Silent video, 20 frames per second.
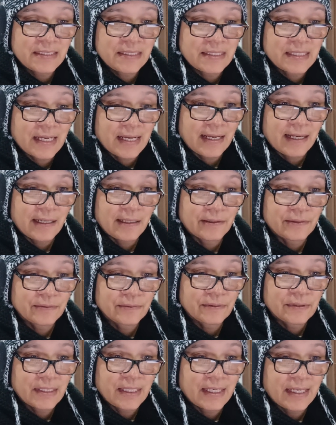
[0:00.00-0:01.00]

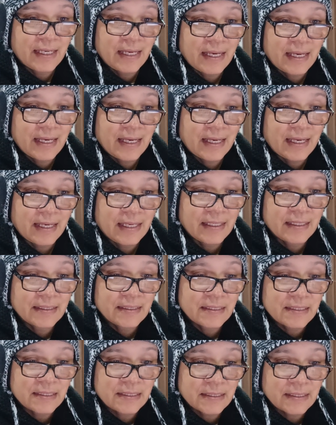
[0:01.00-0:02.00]
down
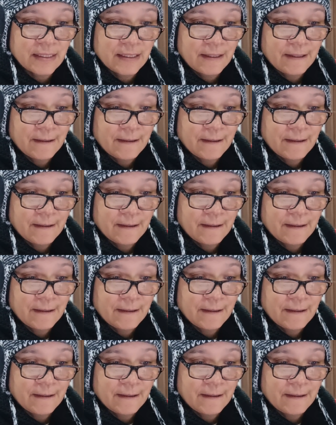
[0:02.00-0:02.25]
as,